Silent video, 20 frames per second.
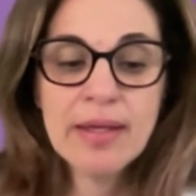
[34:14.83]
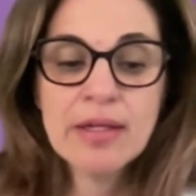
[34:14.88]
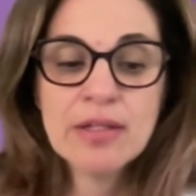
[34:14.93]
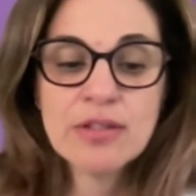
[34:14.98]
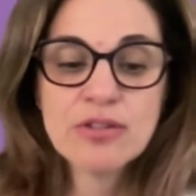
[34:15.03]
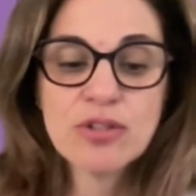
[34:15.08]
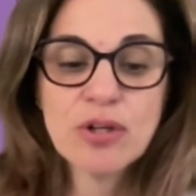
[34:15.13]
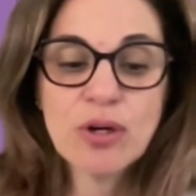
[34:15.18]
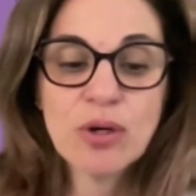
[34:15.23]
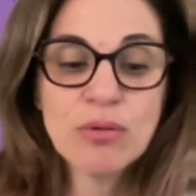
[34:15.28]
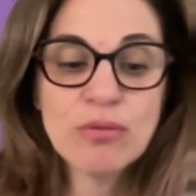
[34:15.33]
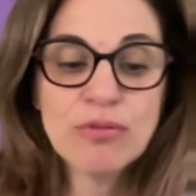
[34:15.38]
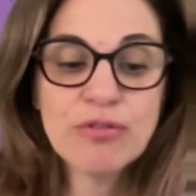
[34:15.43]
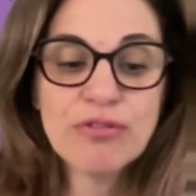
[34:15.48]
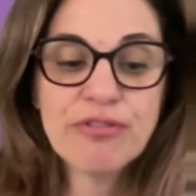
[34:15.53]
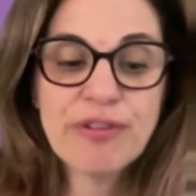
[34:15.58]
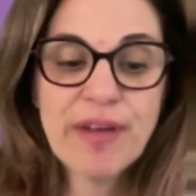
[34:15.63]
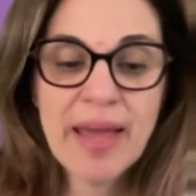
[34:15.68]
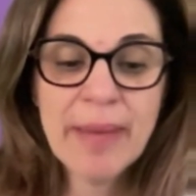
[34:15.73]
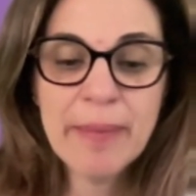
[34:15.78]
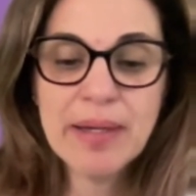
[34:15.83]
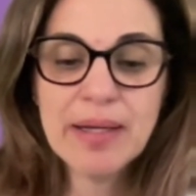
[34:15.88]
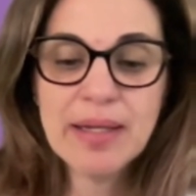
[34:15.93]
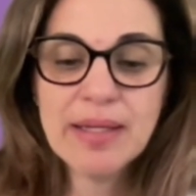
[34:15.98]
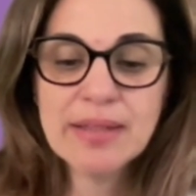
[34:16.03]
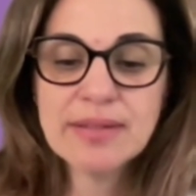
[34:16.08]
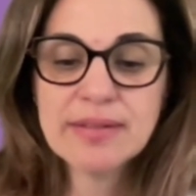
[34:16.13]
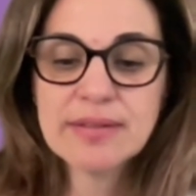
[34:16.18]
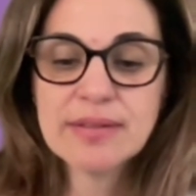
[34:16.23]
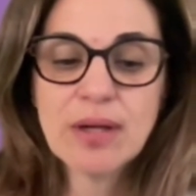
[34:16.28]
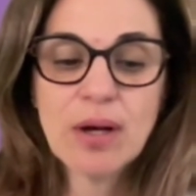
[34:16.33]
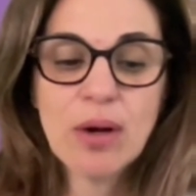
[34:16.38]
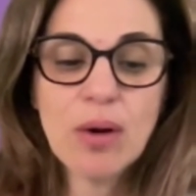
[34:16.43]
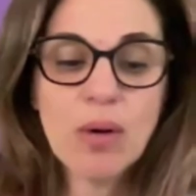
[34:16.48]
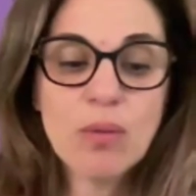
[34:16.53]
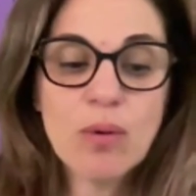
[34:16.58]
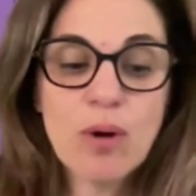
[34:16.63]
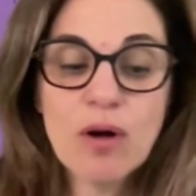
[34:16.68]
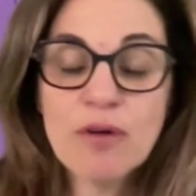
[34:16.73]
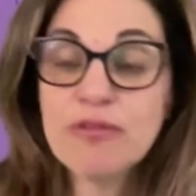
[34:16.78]
So families
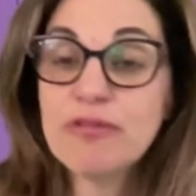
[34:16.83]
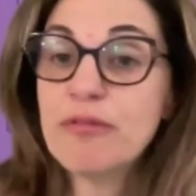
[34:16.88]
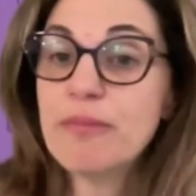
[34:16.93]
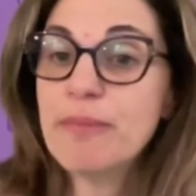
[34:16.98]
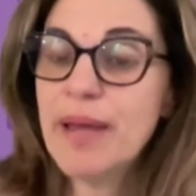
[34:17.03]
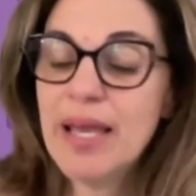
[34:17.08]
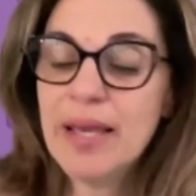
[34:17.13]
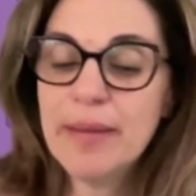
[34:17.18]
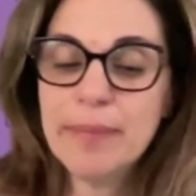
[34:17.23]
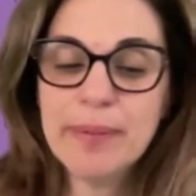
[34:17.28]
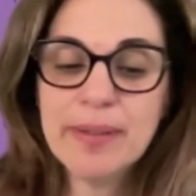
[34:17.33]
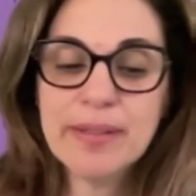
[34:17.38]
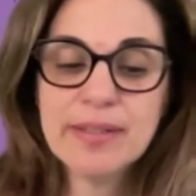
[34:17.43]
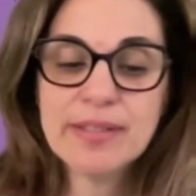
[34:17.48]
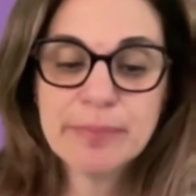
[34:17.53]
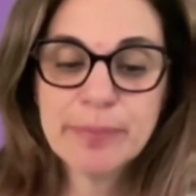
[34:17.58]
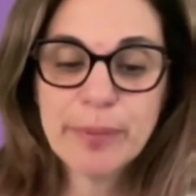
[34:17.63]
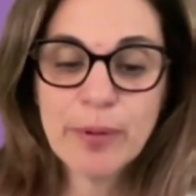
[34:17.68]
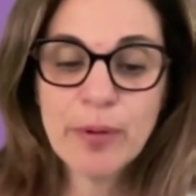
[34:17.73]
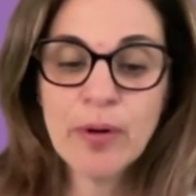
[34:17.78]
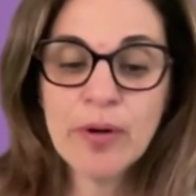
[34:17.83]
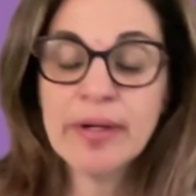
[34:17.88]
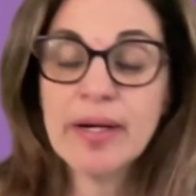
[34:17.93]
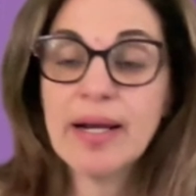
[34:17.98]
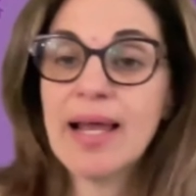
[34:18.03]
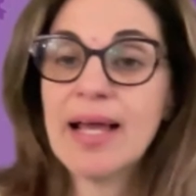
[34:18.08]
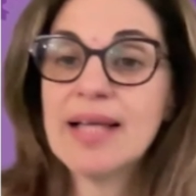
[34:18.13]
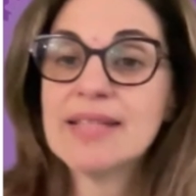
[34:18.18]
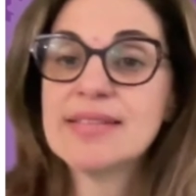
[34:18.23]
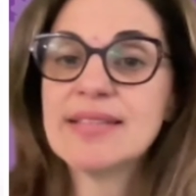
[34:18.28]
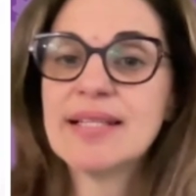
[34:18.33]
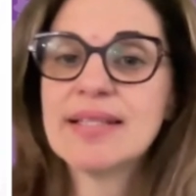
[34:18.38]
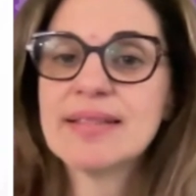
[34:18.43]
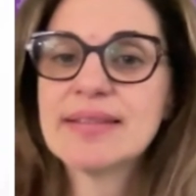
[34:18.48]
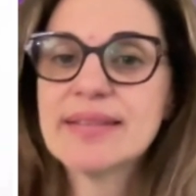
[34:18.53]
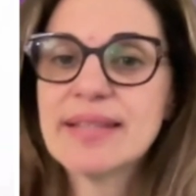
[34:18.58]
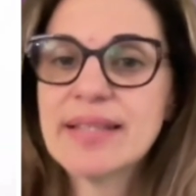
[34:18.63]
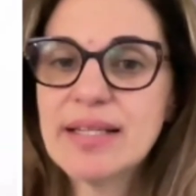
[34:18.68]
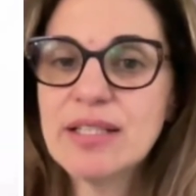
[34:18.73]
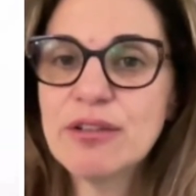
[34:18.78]
of babies born less than
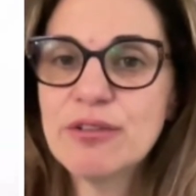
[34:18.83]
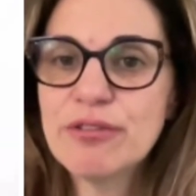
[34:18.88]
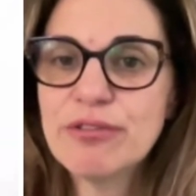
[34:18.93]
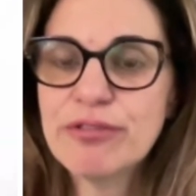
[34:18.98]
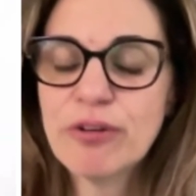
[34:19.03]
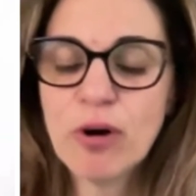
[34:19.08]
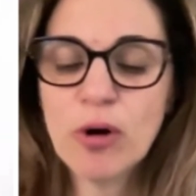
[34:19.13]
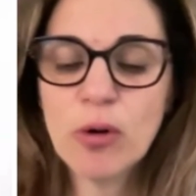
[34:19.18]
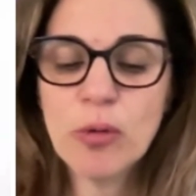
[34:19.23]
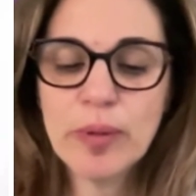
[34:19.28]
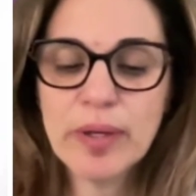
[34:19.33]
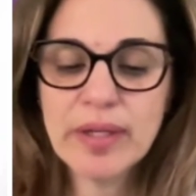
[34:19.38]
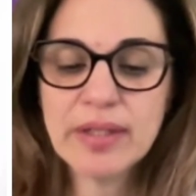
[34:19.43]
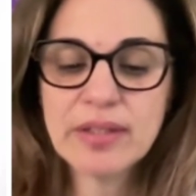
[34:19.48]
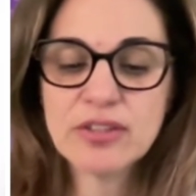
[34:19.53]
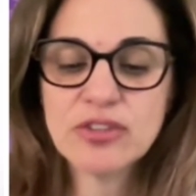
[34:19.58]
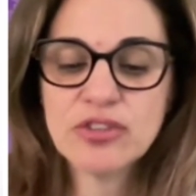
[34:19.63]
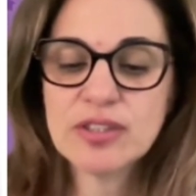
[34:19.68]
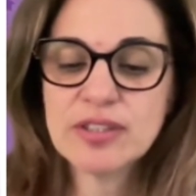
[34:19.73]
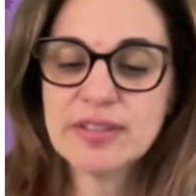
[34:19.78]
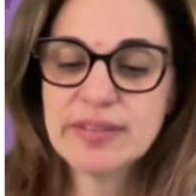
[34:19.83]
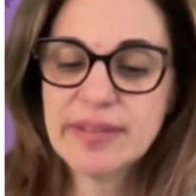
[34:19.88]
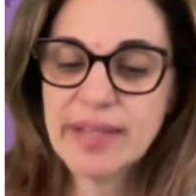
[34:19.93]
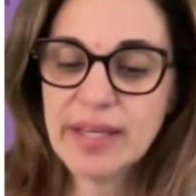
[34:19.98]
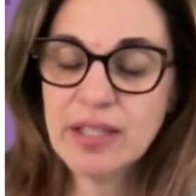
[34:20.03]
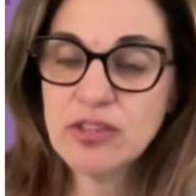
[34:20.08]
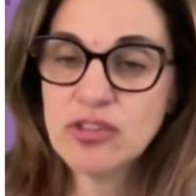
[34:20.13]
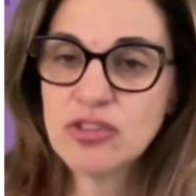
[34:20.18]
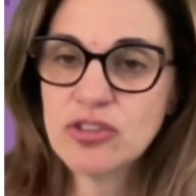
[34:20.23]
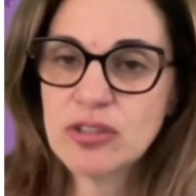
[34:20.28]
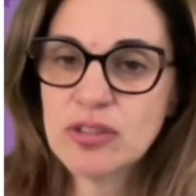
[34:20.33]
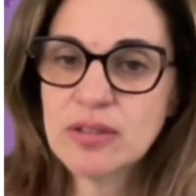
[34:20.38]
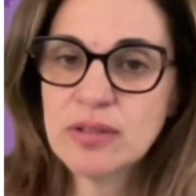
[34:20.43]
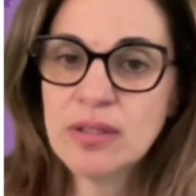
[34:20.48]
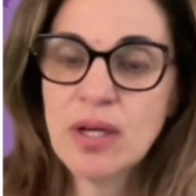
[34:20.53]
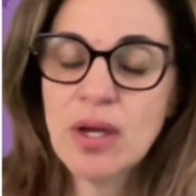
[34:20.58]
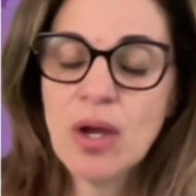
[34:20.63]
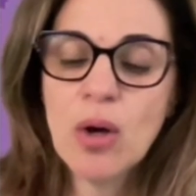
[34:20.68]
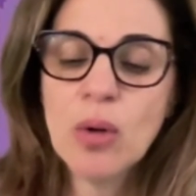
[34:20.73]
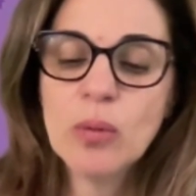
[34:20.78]
34 weeks
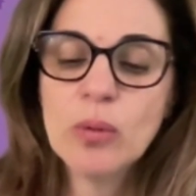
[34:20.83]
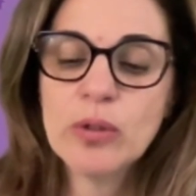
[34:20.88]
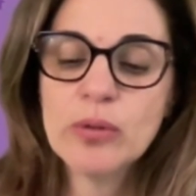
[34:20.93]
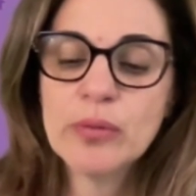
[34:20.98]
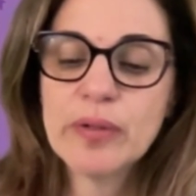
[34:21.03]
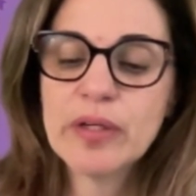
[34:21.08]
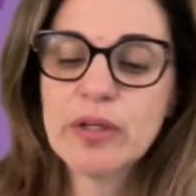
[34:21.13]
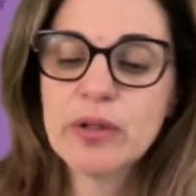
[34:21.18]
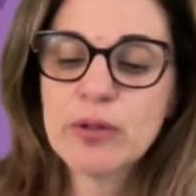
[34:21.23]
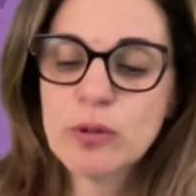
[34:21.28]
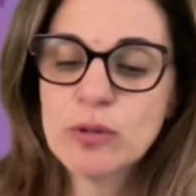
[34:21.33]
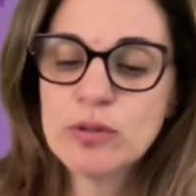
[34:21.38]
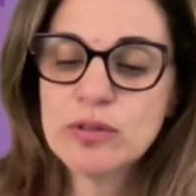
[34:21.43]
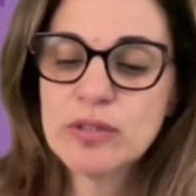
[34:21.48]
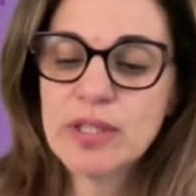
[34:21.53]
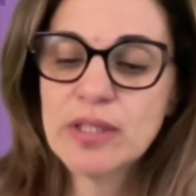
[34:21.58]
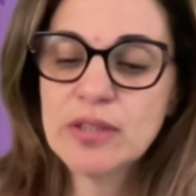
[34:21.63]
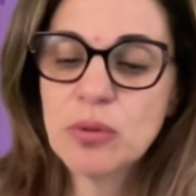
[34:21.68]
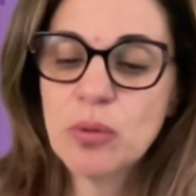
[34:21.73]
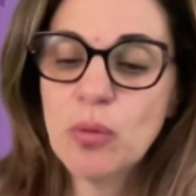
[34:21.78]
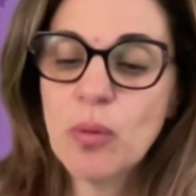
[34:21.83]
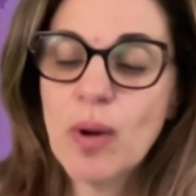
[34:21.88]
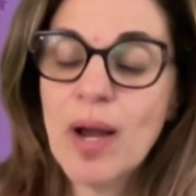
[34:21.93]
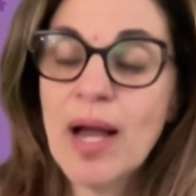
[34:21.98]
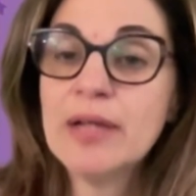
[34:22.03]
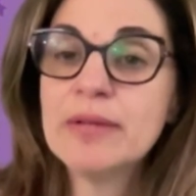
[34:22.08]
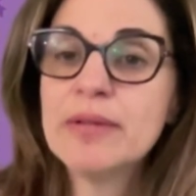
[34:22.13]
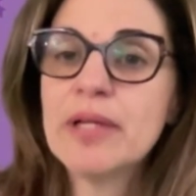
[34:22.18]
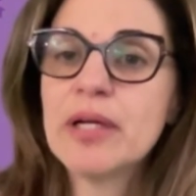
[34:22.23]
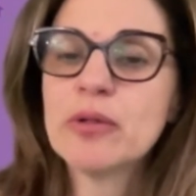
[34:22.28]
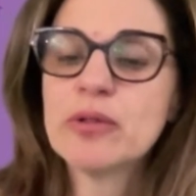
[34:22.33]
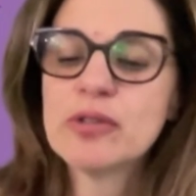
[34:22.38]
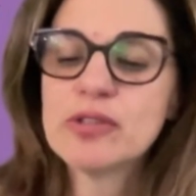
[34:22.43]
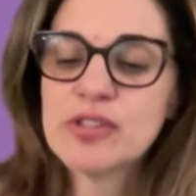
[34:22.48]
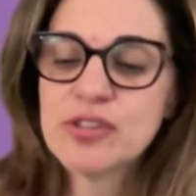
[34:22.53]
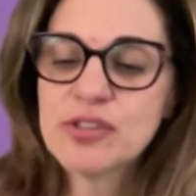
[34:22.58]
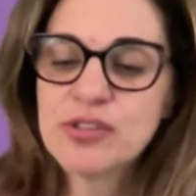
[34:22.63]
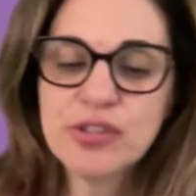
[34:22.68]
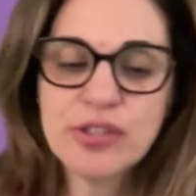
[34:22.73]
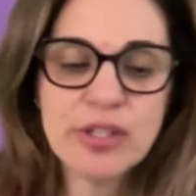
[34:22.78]
gestation were recruited while they were
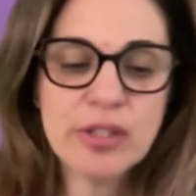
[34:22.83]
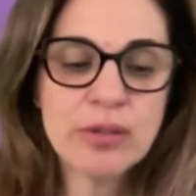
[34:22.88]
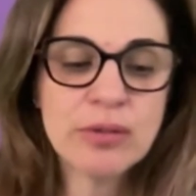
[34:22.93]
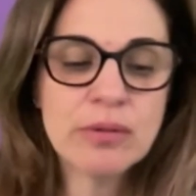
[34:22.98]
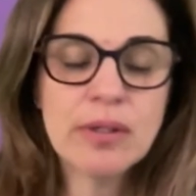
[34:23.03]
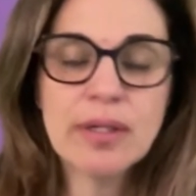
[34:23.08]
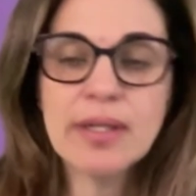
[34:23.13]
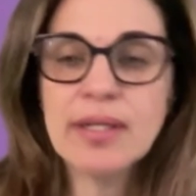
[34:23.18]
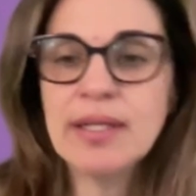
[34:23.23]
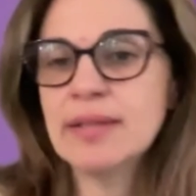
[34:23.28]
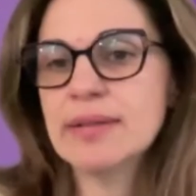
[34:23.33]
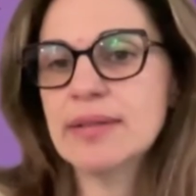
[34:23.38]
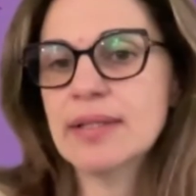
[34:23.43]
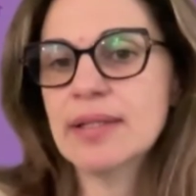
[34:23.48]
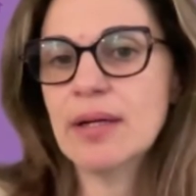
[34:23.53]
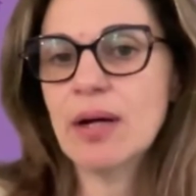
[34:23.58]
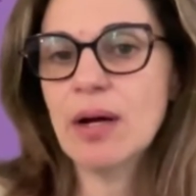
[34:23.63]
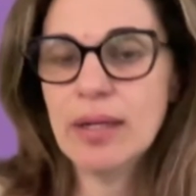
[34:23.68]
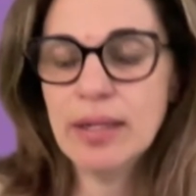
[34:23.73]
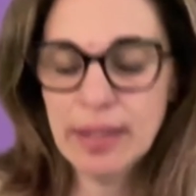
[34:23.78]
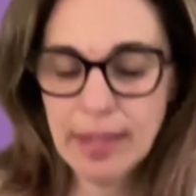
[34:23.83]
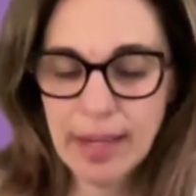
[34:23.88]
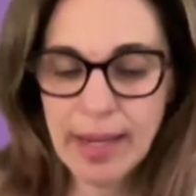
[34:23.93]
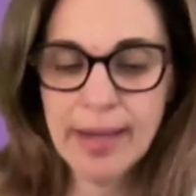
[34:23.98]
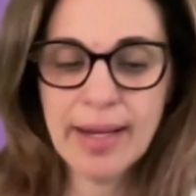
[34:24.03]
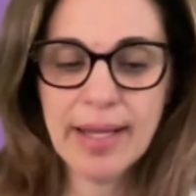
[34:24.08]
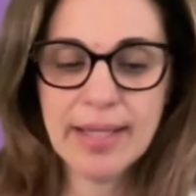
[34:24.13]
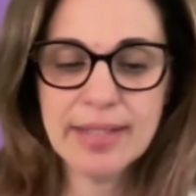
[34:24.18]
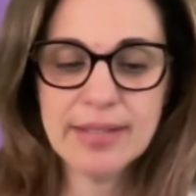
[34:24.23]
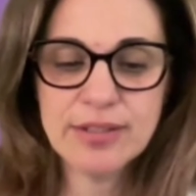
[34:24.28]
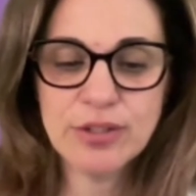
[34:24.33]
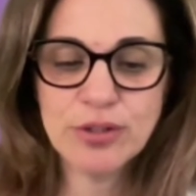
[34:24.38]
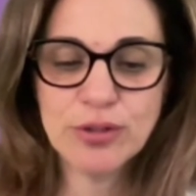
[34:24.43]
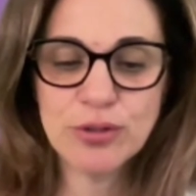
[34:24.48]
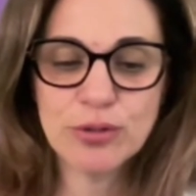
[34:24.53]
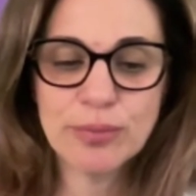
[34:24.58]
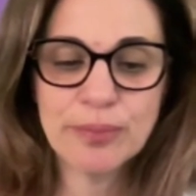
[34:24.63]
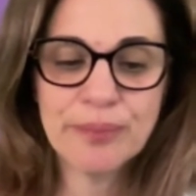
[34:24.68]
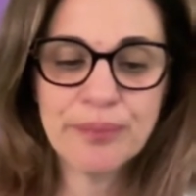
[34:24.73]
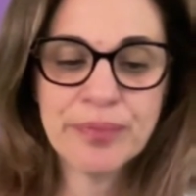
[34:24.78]
still in the
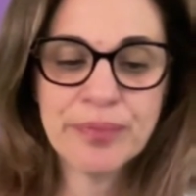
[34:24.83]
NICU.